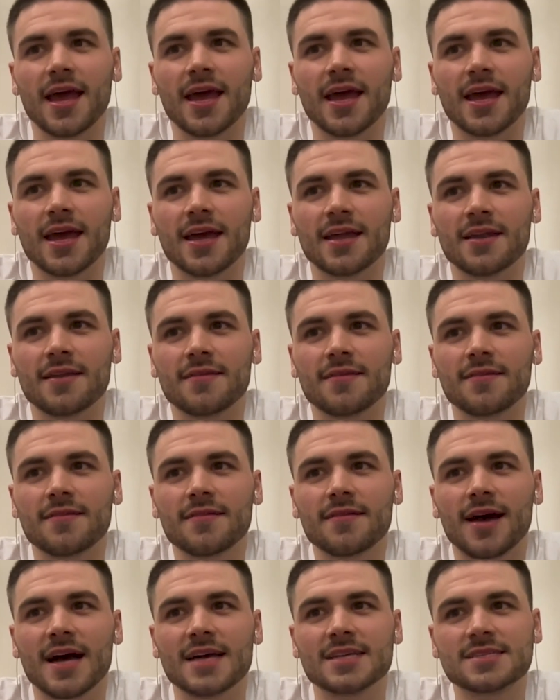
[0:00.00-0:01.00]

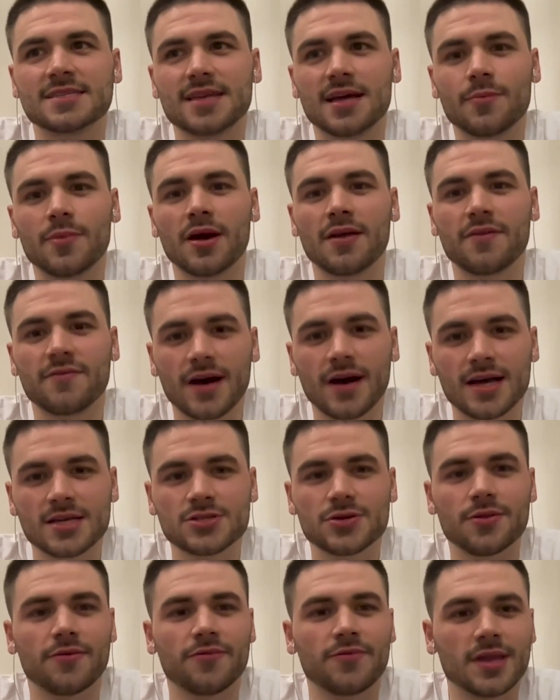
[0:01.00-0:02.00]
And I sent my
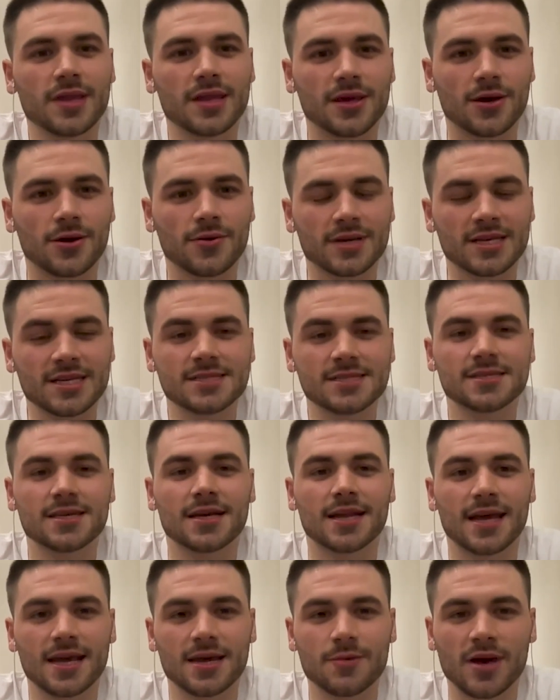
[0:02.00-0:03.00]
advisor the video, and he
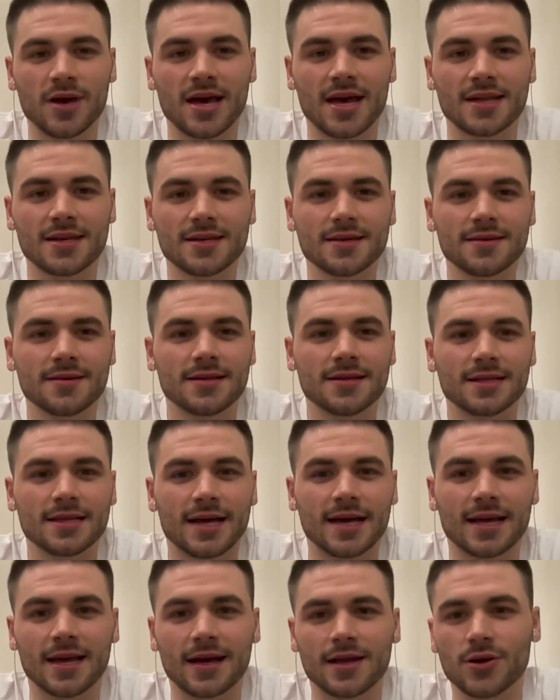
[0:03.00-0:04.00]
said, "Hey, Matt,
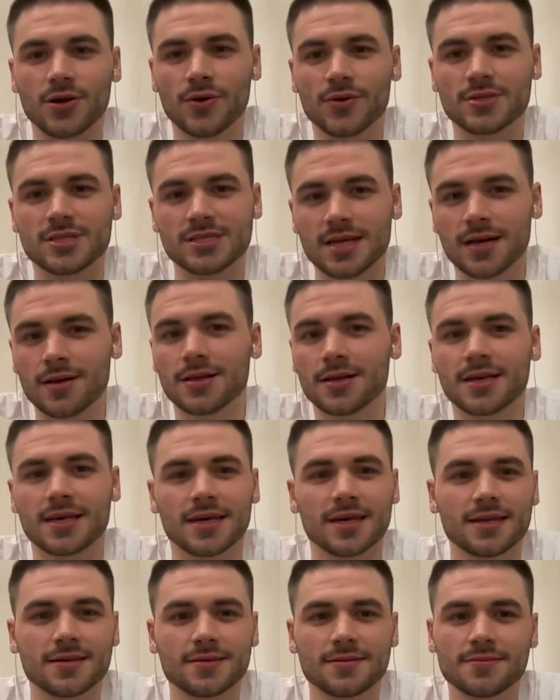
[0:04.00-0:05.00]
like I know it's
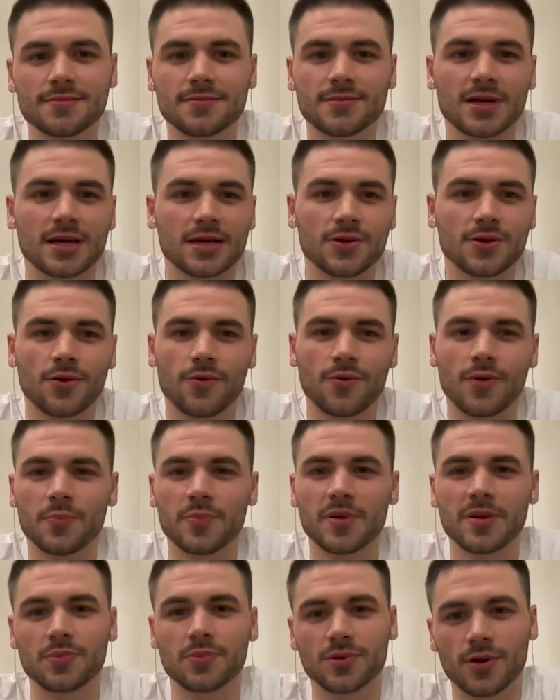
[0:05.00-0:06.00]
delicate, like you don't want
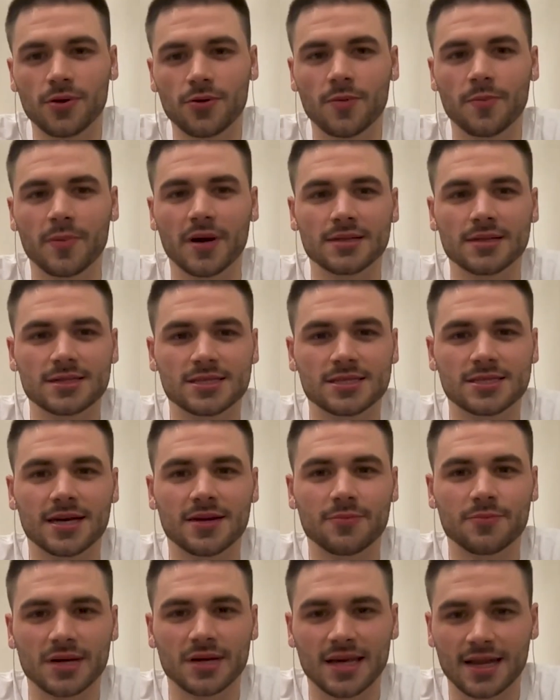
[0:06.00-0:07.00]
people knowing about this
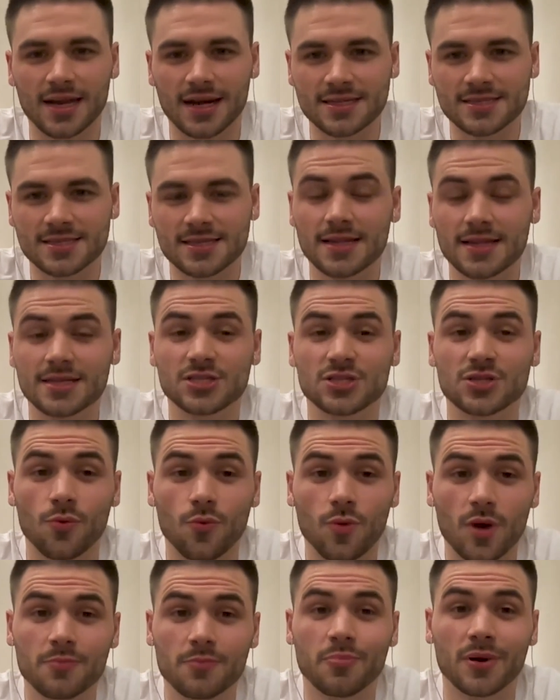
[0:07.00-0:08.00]
yet, but can I send this to
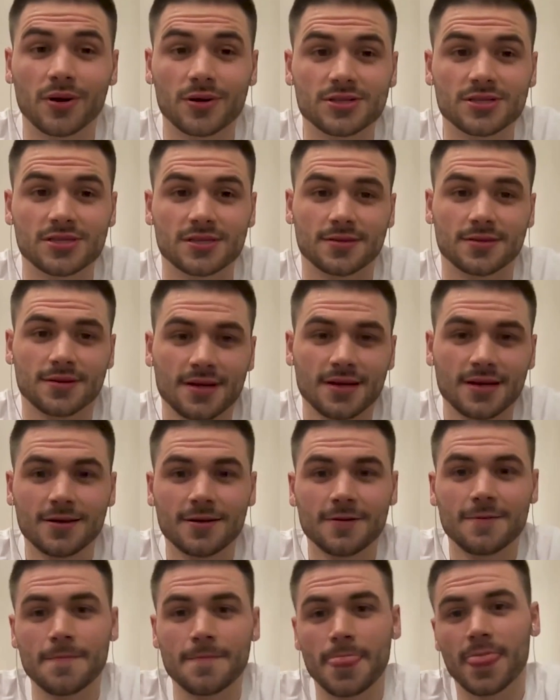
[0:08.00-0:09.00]
one person?"
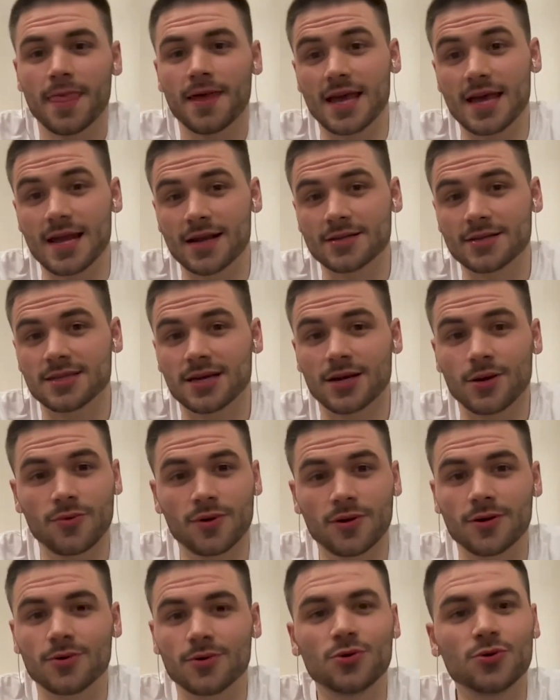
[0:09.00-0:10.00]
And I was like,
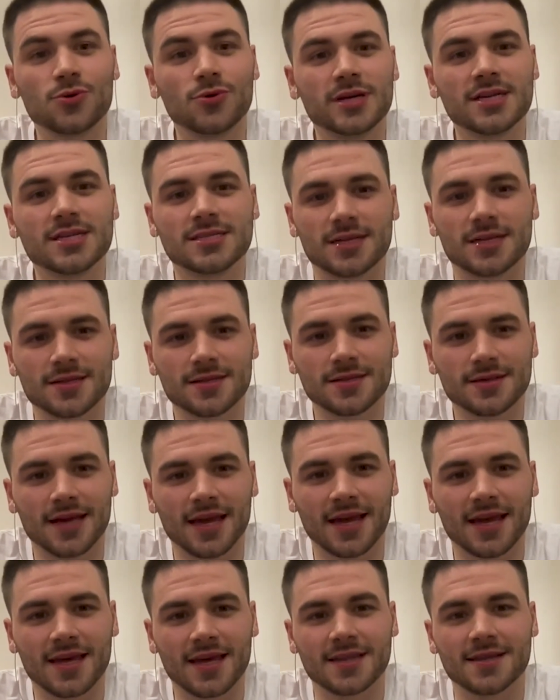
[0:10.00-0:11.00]
"Well, who is it?"
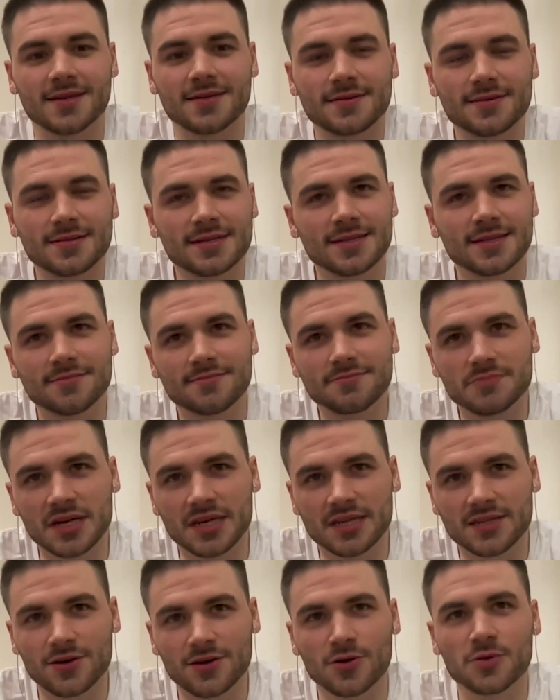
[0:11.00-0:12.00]
And
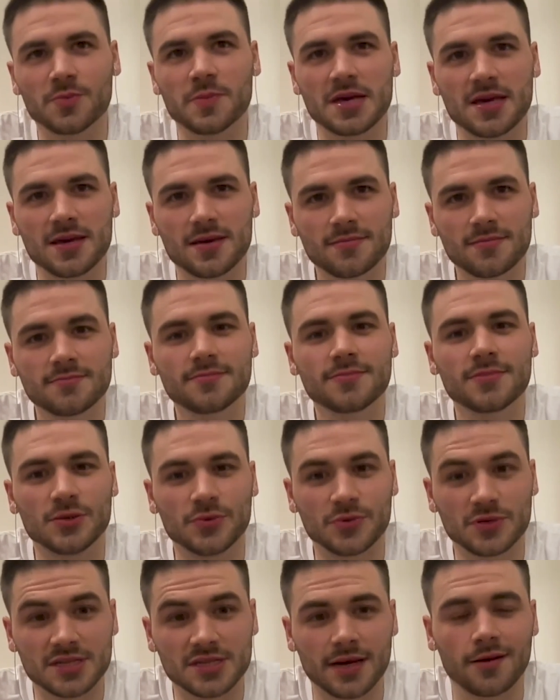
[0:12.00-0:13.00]
he told me
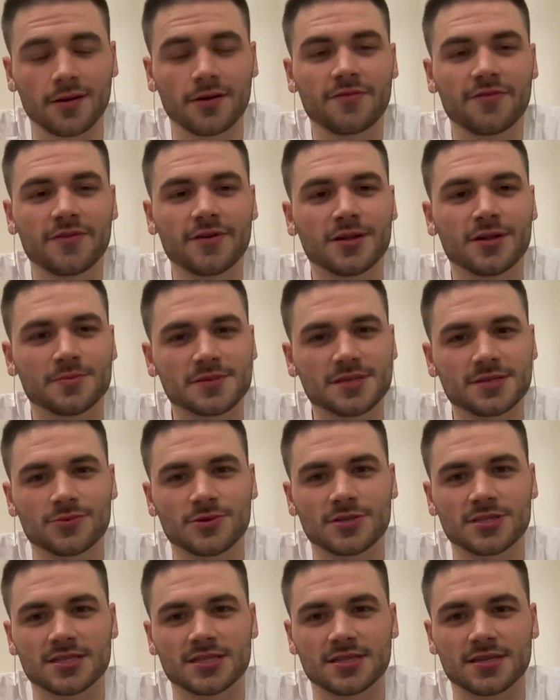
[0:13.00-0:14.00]
it was Aaron Phillips,
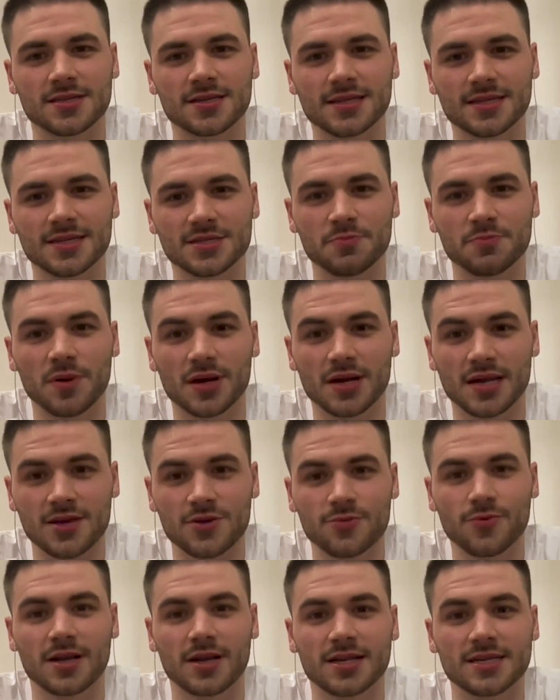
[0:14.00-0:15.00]
was uh, this buddy
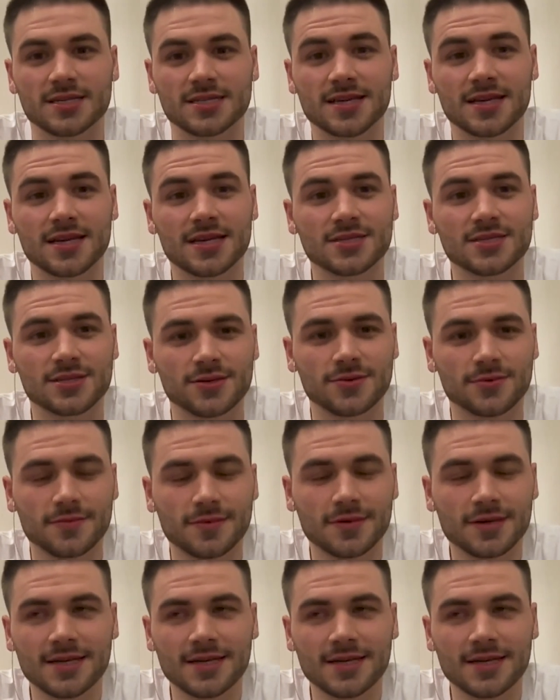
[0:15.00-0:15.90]
you wanted to send it to.